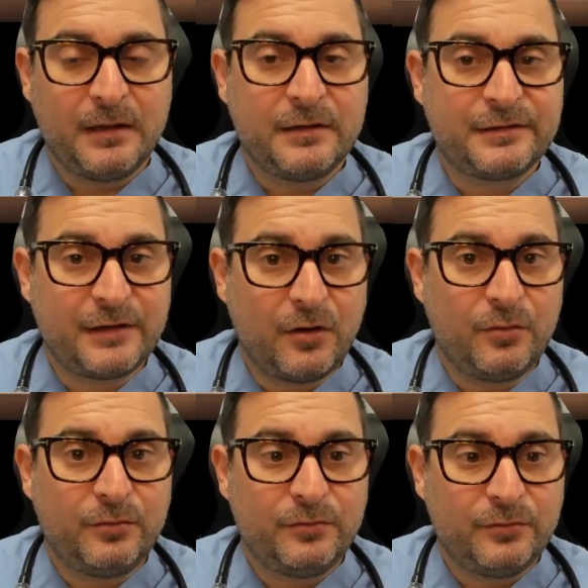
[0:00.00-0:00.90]
So,
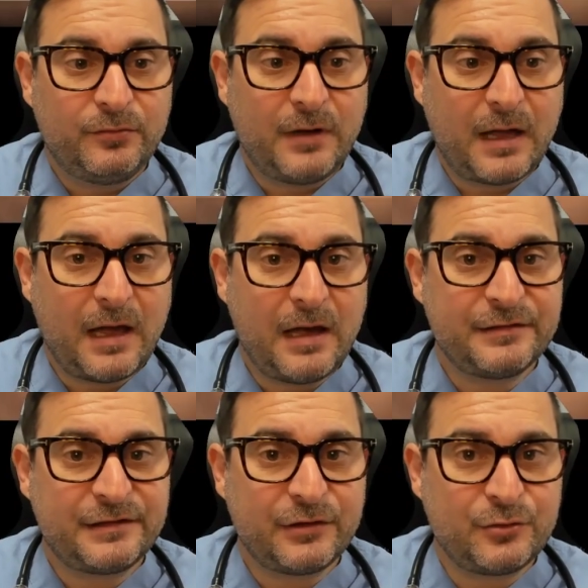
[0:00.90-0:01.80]
how does the
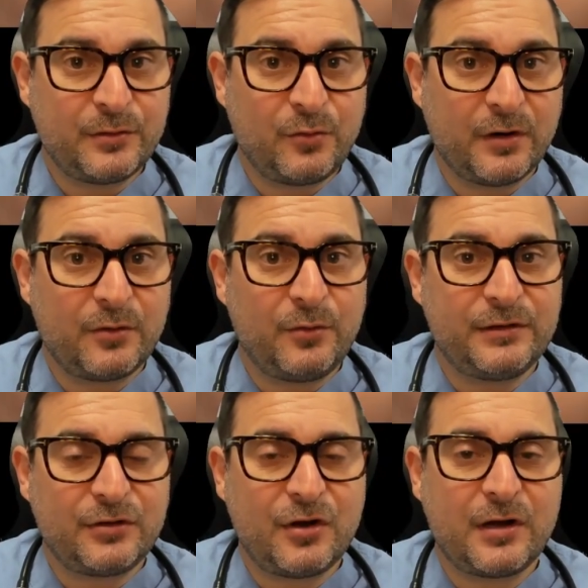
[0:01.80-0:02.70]
surgery work? When you
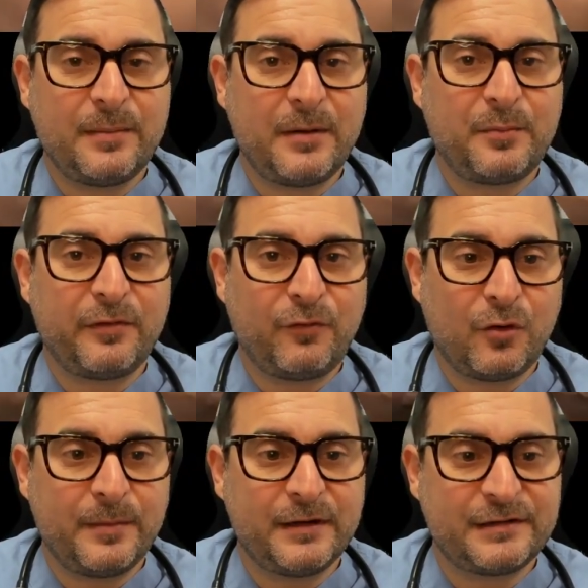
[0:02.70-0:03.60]
talk about
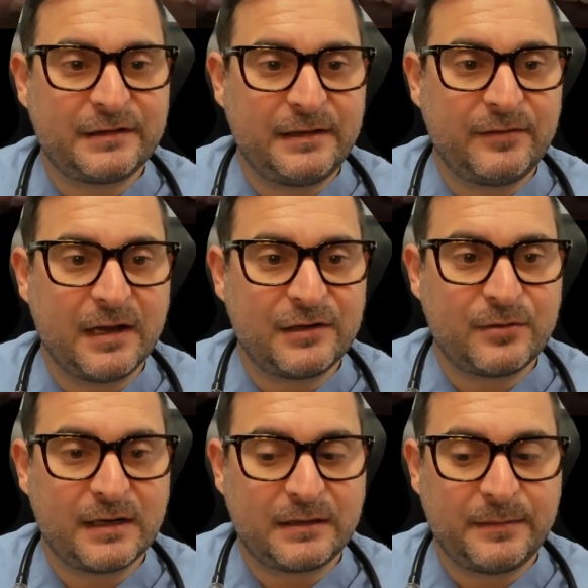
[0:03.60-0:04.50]
performing a sleeve
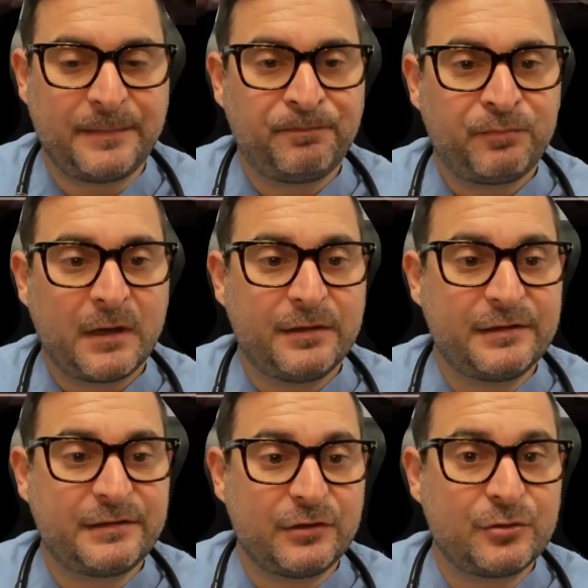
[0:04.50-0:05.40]
gastrectomy, this
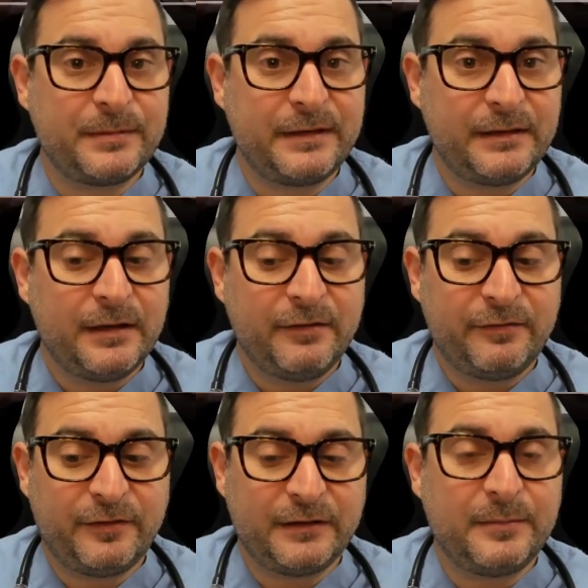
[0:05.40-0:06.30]
surgery
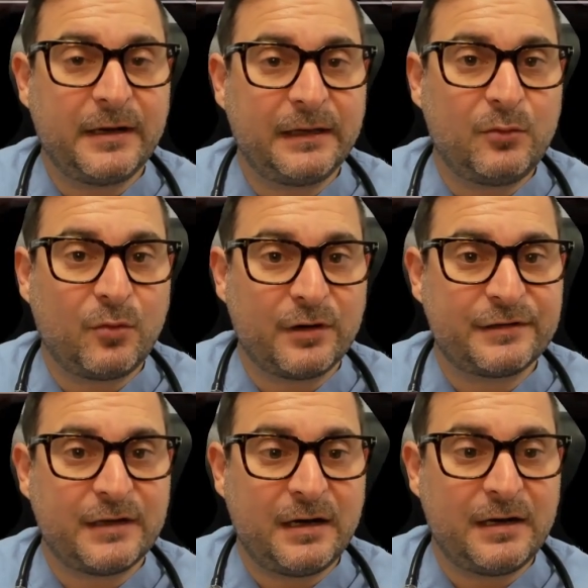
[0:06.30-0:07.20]
fundamentally works
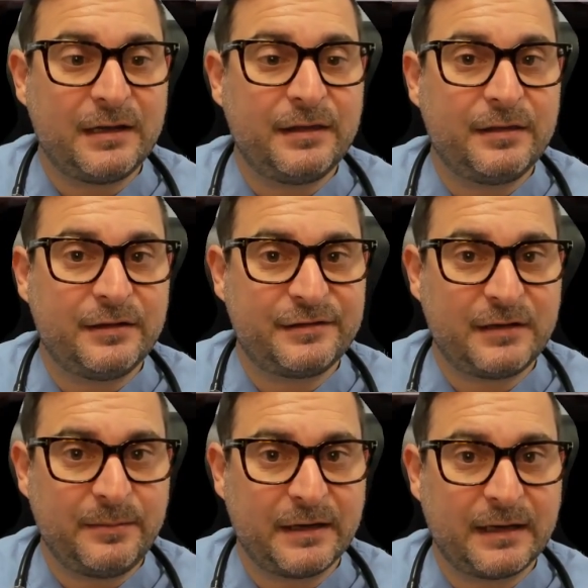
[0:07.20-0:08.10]
on the
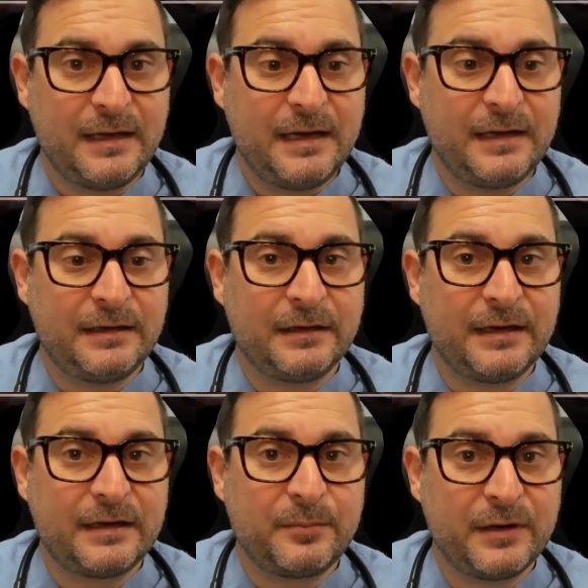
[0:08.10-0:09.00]
stomach. And
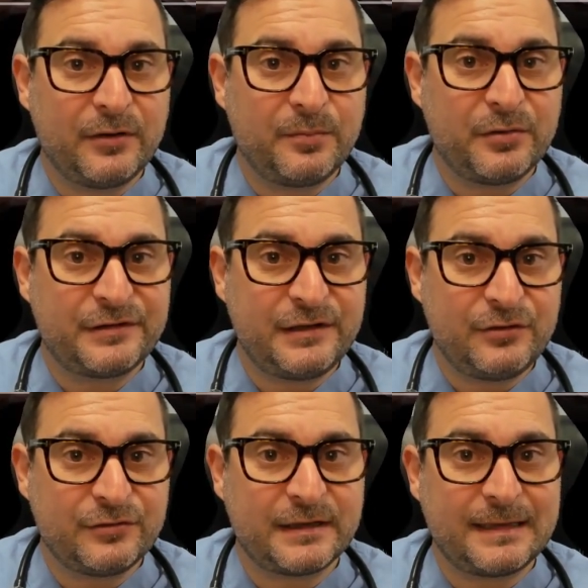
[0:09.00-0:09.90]
unlike bigger
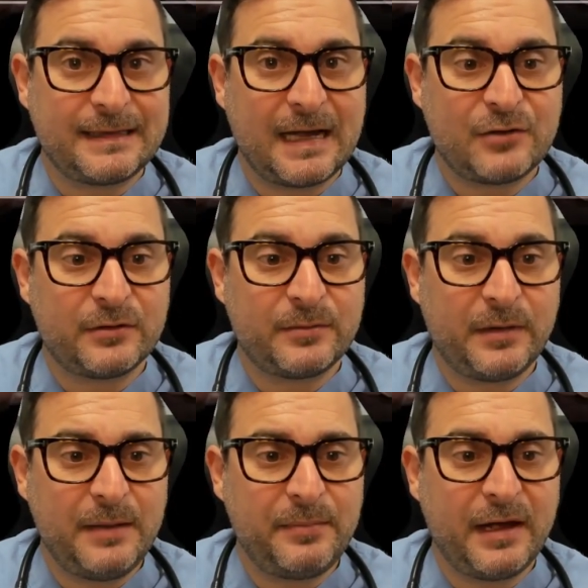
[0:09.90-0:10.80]
procedures like a gastric
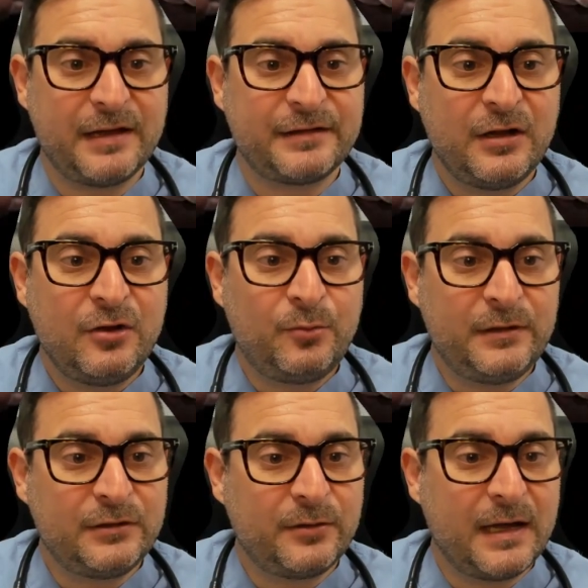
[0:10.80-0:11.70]
bypass, we
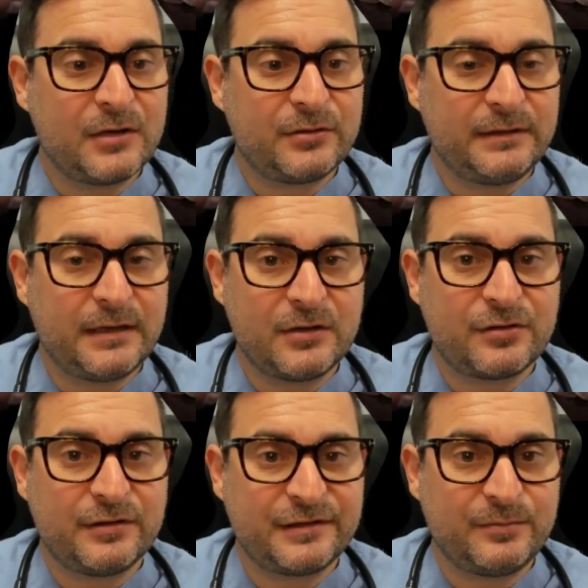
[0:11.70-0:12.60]
don't actually touch
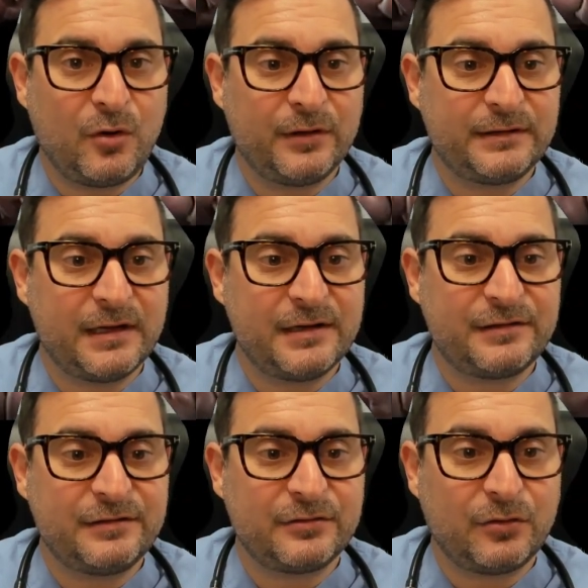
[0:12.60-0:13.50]
the small
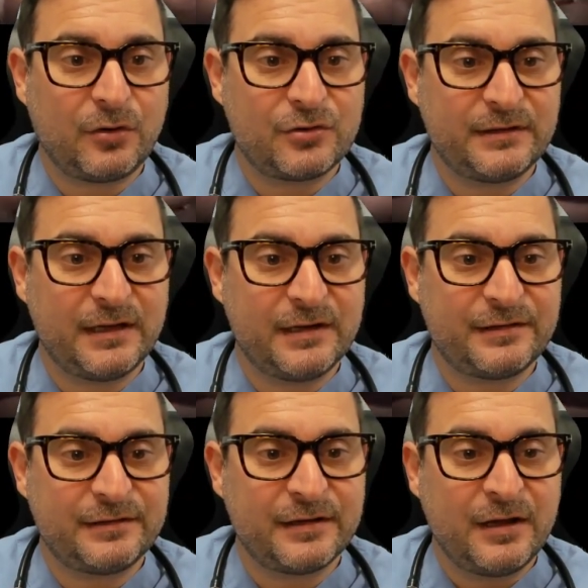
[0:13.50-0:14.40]
intestines or large
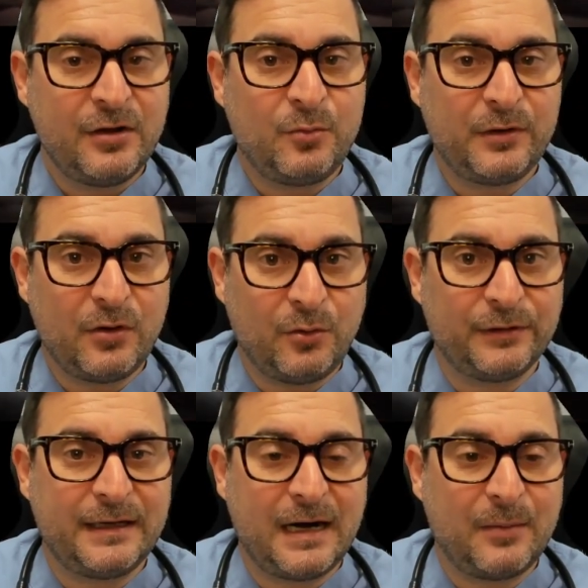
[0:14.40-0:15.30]
intestines. We
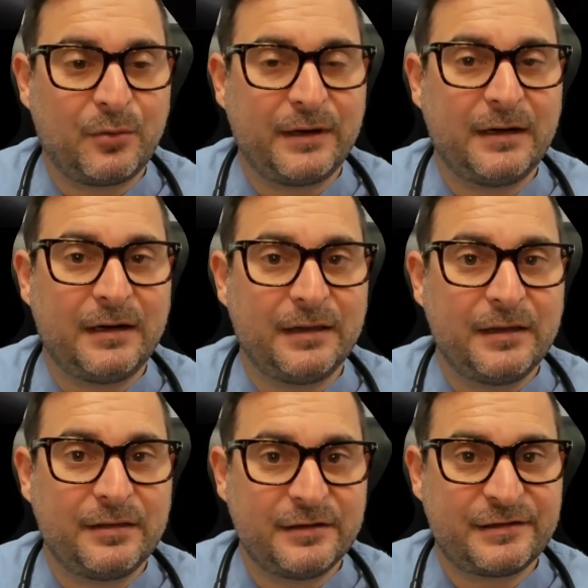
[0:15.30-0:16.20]
only operate on
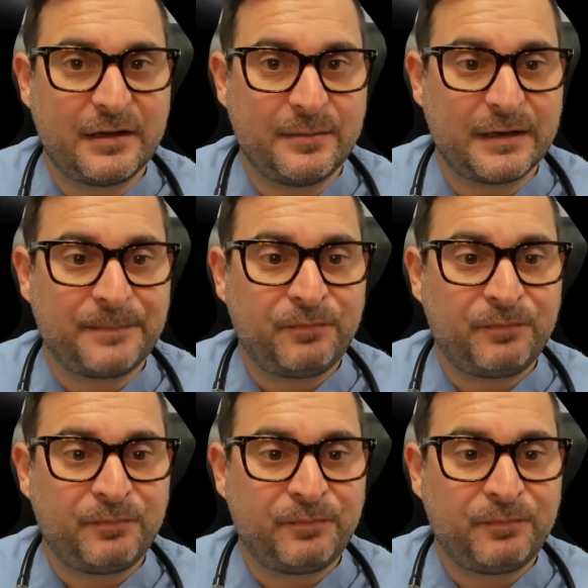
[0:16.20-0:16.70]
the stomach.